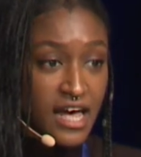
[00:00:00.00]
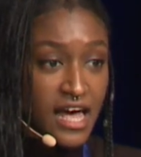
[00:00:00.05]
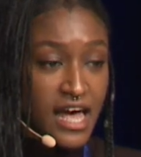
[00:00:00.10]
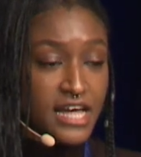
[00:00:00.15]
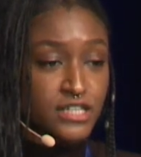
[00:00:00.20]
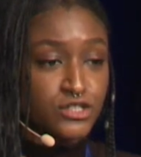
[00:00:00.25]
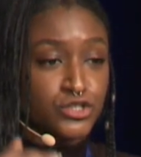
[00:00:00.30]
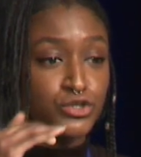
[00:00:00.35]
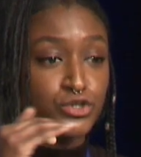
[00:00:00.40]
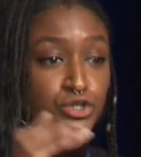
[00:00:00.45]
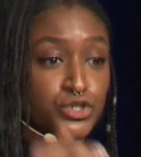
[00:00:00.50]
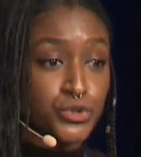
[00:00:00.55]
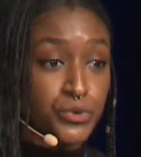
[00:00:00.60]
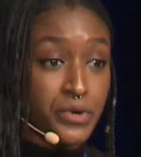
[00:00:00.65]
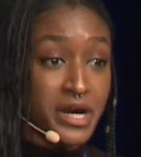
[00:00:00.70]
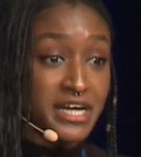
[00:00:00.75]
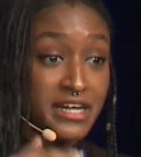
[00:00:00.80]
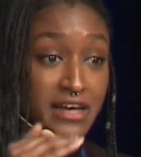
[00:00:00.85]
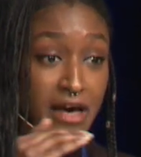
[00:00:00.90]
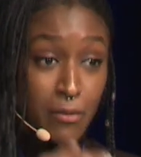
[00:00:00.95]
and to
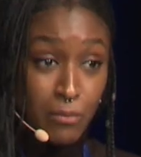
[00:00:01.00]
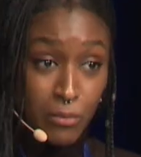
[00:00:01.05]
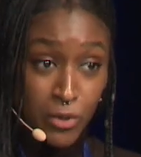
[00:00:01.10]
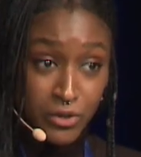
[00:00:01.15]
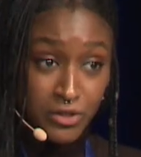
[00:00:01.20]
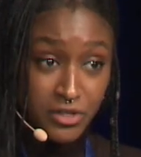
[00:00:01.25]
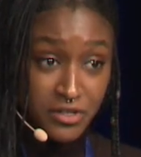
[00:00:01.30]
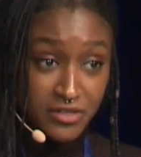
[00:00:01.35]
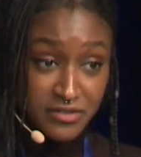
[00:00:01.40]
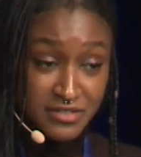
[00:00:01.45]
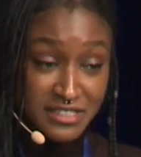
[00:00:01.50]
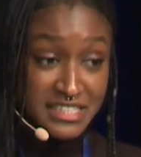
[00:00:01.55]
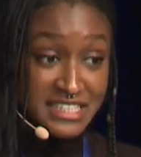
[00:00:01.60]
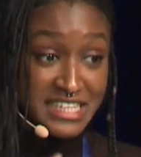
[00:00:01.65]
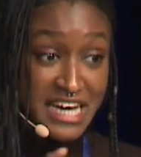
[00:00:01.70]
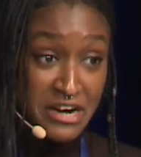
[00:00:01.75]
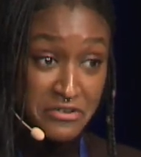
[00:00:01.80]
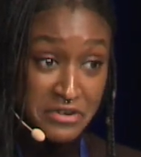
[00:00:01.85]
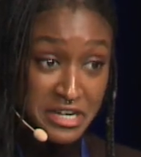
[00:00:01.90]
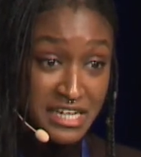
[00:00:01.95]
train a model
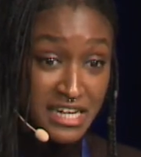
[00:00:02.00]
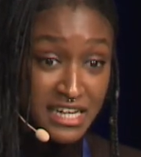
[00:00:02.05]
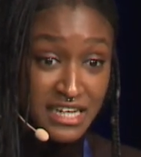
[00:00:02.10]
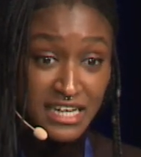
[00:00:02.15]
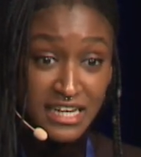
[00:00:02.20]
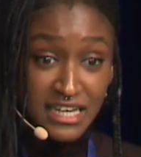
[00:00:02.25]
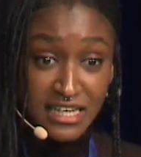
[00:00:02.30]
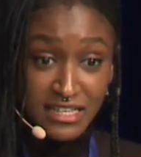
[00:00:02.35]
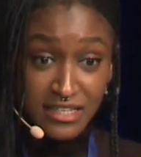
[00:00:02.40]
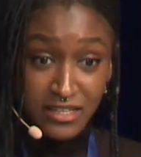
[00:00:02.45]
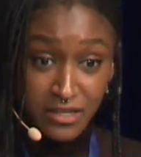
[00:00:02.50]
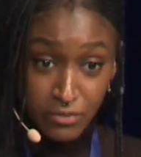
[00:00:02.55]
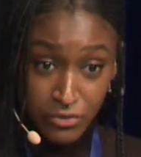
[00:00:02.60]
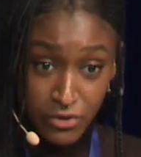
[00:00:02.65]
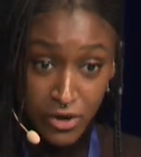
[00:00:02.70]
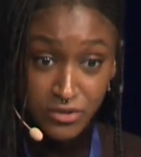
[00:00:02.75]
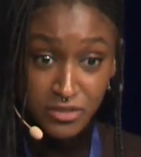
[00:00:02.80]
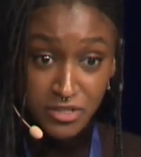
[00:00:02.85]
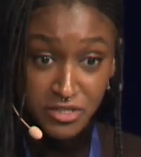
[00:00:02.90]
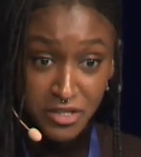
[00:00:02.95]
directly in the
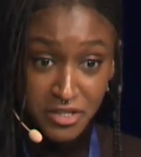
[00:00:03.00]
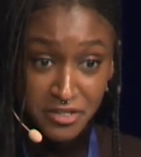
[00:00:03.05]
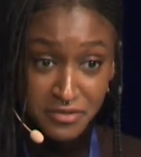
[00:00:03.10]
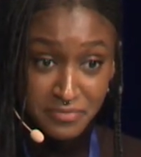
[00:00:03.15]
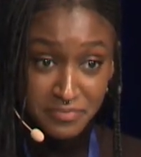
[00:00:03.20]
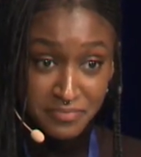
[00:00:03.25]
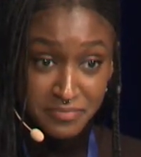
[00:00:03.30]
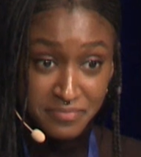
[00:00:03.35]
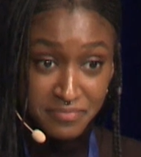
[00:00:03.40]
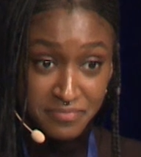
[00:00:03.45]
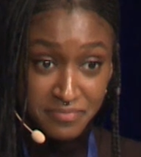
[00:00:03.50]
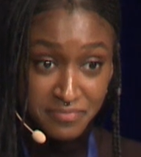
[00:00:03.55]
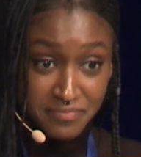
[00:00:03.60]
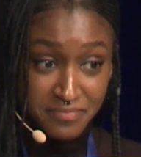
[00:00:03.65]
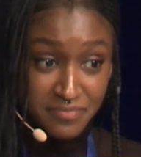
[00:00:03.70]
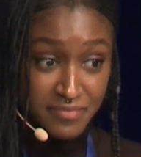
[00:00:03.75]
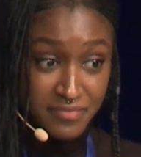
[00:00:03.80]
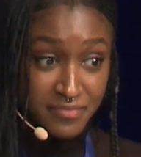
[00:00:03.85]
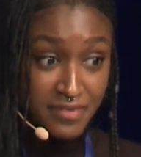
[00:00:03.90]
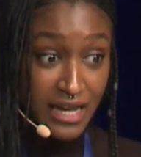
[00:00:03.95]
browser,
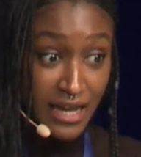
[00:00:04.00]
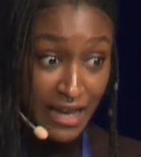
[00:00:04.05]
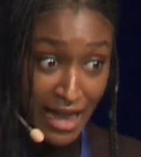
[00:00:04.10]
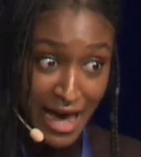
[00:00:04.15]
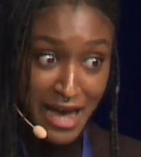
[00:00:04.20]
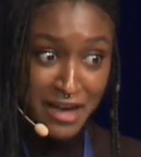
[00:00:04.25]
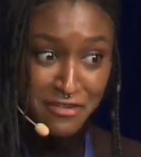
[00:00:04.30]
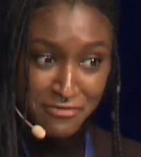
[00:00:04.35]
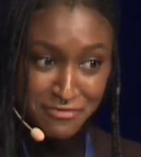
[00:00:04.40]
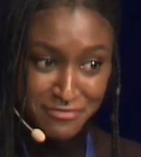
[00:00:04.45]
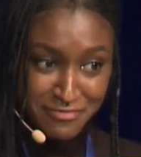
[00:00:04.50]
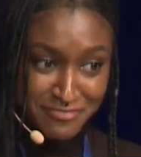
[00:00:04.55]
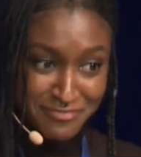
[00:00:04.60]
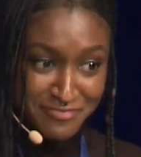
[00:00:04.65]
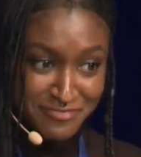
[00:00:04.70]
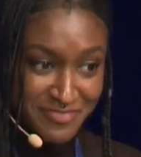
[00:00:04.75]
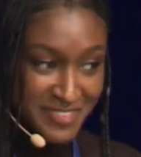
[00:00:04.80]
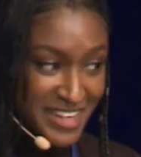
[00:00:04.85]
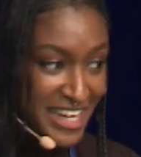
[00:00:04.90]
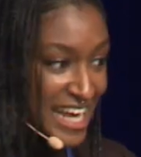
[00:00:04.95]
live.
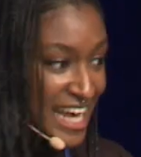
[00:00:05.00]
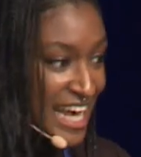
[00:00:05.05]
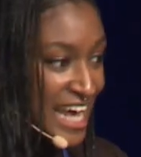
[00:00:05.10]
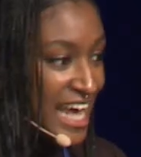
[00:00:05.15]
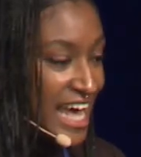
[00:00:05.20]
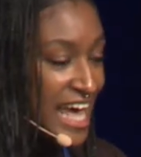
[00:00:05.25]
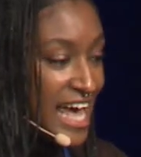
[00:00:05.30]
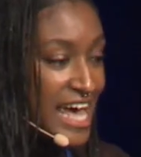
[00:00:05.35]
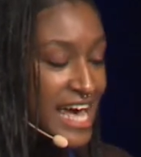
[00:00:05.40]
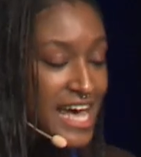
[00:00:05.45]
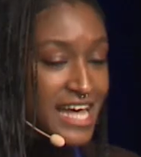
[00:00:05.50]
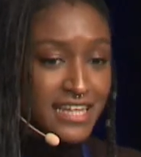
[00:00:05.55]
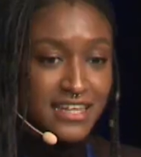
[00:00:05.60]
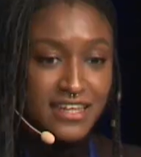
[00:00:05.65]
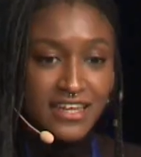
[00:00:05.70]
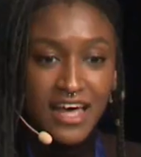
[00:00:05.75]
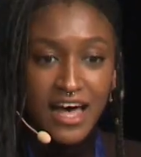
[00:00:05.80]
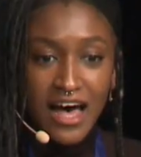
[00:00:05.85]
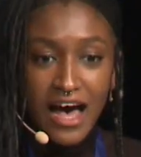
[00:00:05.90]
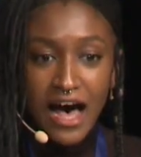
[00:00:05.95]

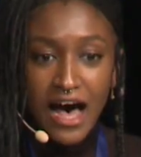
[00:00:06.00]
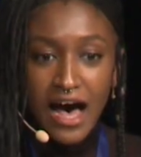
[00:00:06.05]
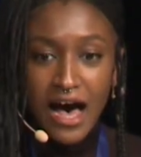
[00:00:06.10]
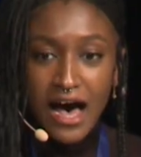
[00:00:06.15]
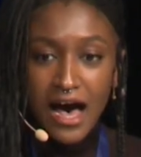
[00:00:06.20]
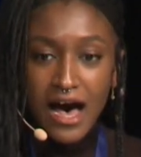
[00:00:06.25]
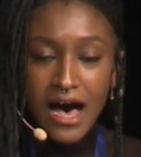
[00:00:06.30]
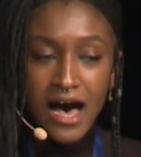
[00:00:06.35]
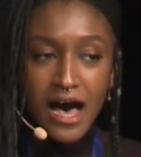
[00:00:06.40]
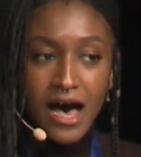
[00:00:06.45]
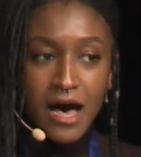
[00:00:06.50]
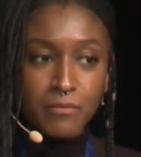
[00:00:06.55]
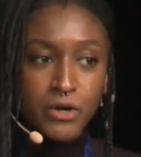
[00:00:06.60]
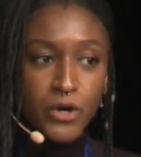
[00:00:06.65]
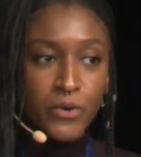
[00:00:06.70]
And I'm